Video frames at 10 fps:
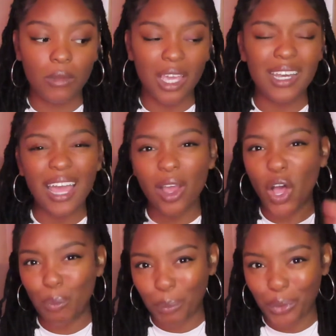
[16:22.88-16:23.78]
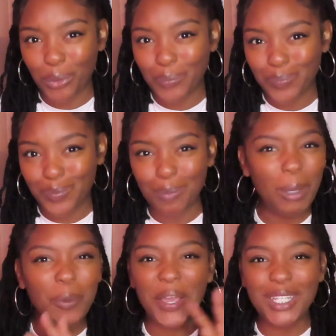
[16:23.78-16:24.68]
not humble.
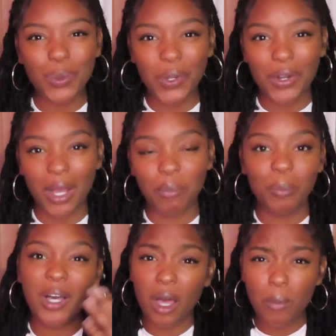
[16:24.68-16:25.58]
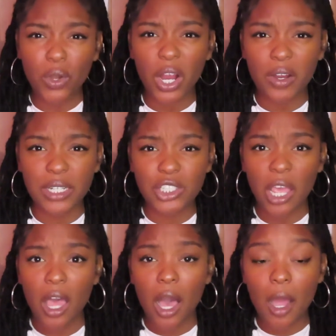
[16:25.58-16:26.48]
People hate the word humble, but humble courage,
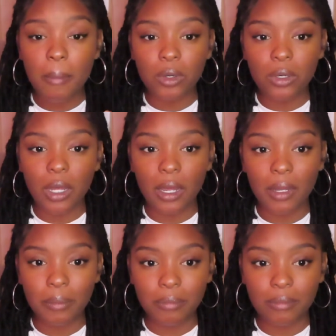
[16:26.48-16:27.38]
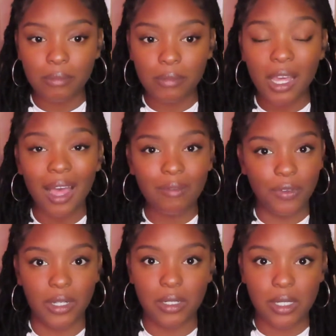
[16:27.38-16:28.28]
humble
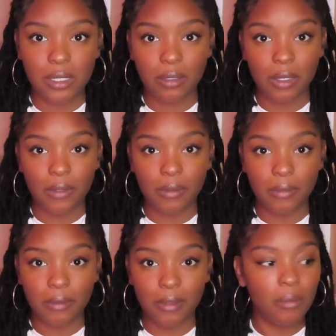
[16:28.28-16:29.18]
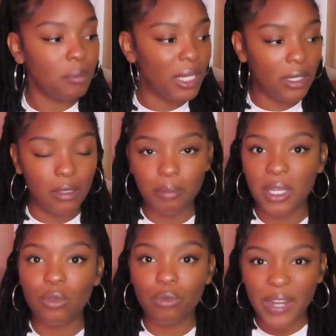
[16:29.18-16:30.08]
confidence.
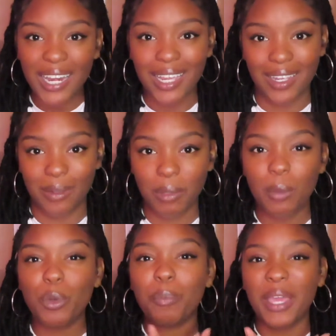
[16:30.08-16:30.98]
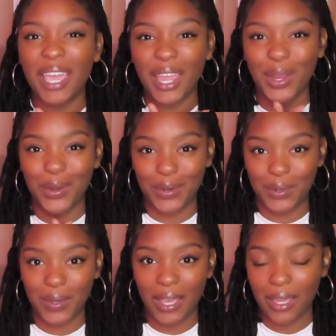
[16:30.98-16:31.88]
Being ready, being prepared,
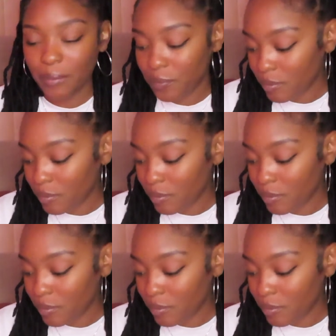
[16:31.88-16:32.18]
okay?